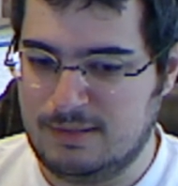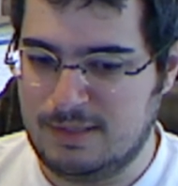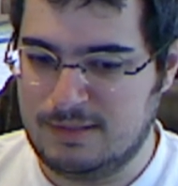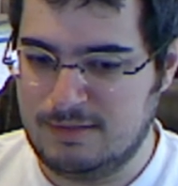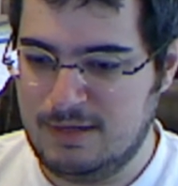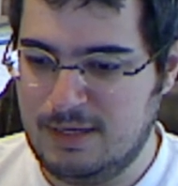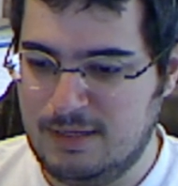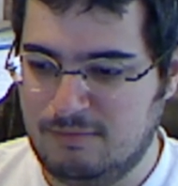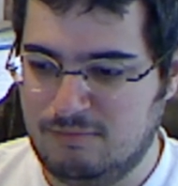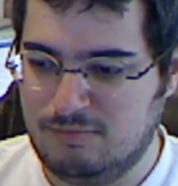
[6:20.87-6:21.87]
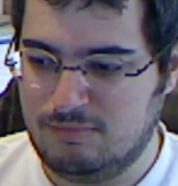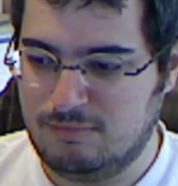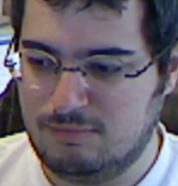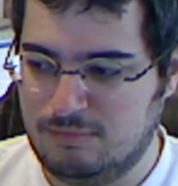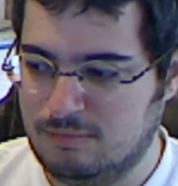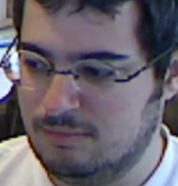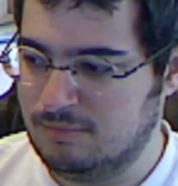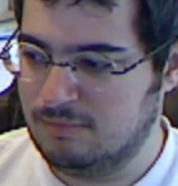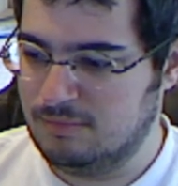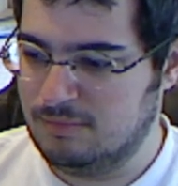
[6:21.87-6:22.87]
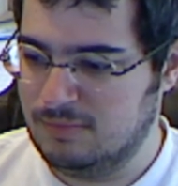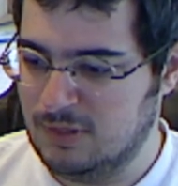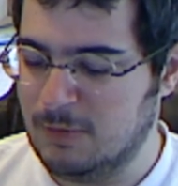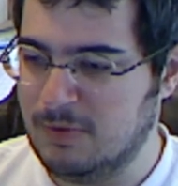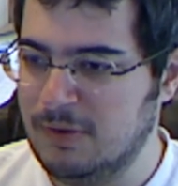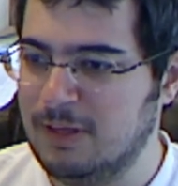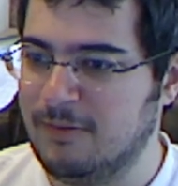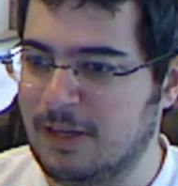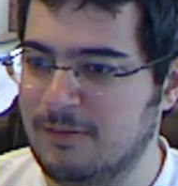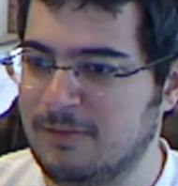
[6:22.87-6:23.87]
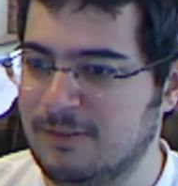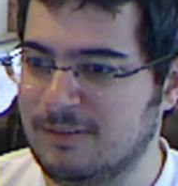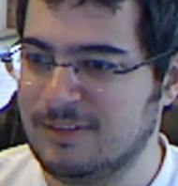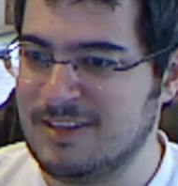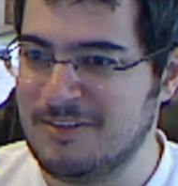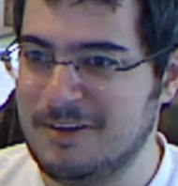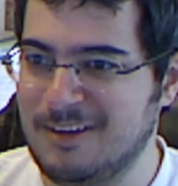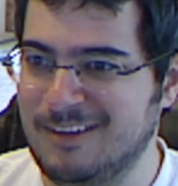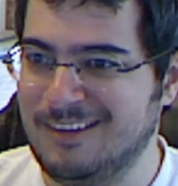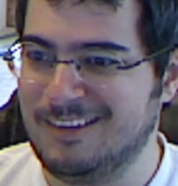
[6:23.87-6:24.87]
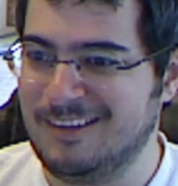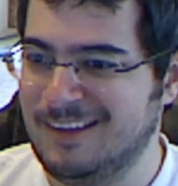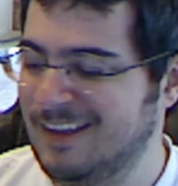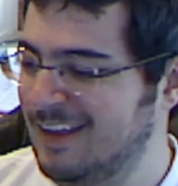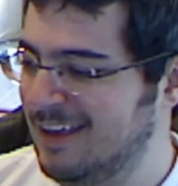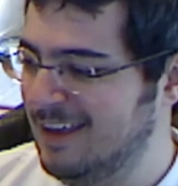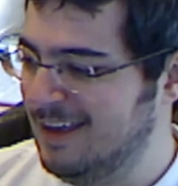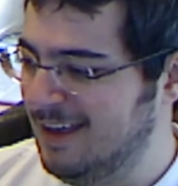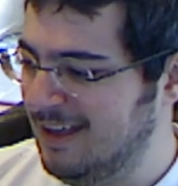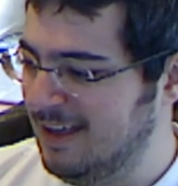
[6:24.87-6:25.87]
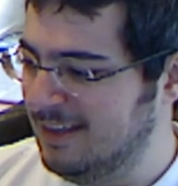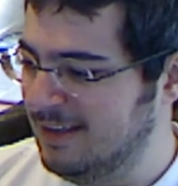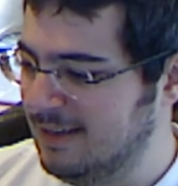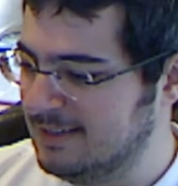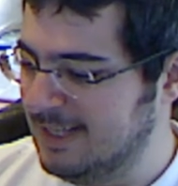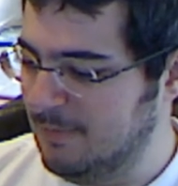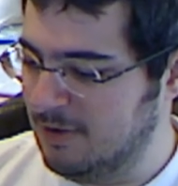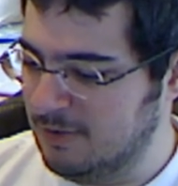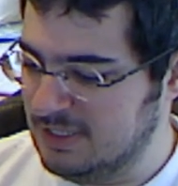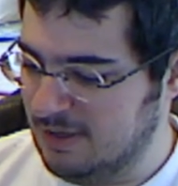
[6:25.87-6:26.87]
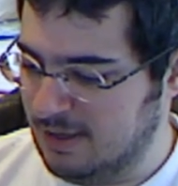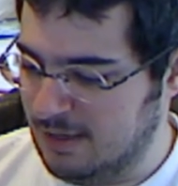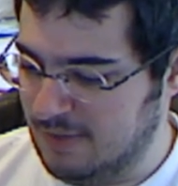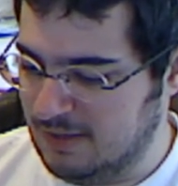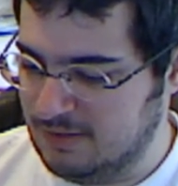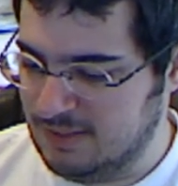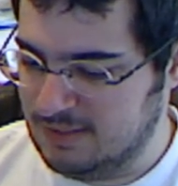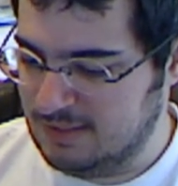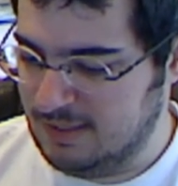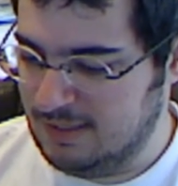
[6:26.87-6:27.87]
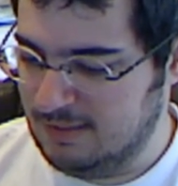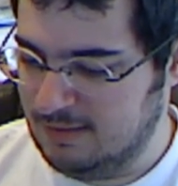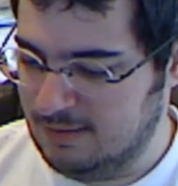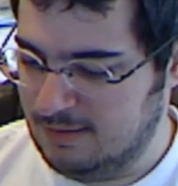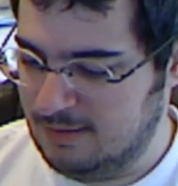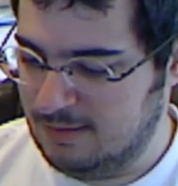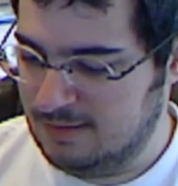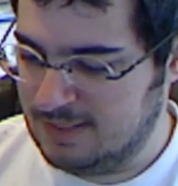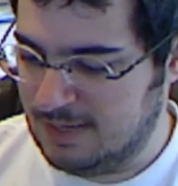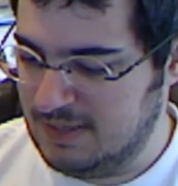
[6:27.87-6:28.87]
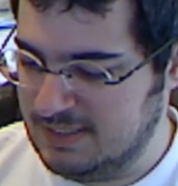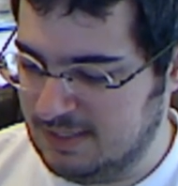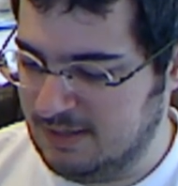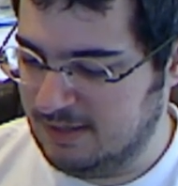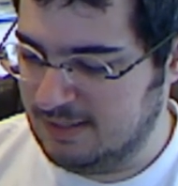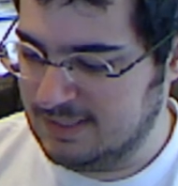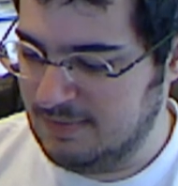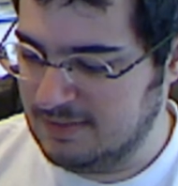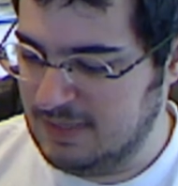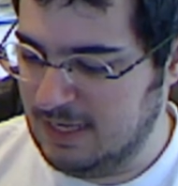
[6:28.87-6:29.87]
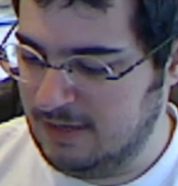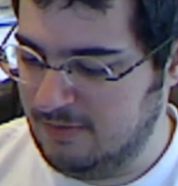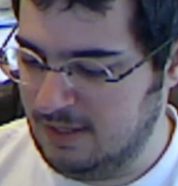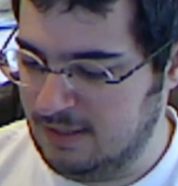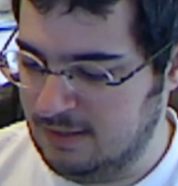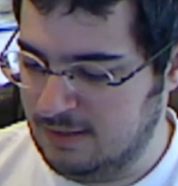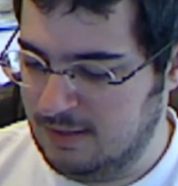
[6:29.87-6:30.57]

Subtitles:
it's gonna be really effective. So I think next time I'm going to be talking about just it's not going to be a tech talk next time. It's going to be kind of a